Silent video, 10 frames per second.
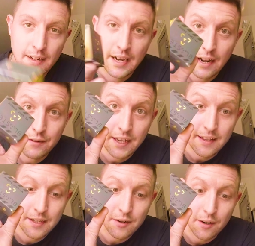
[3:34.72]
I'll have to get
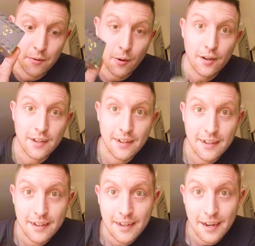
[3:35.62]
these on a quad and
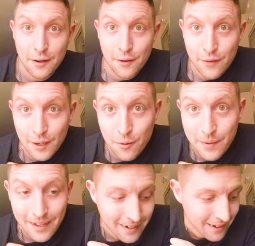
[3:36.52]
Get another video,
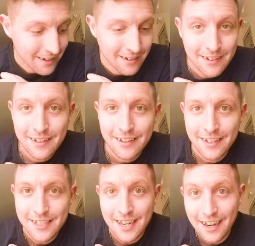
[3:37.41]
made.
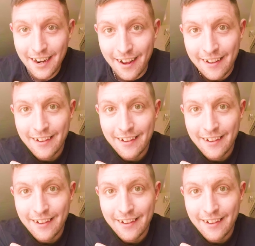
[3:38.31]
See you later.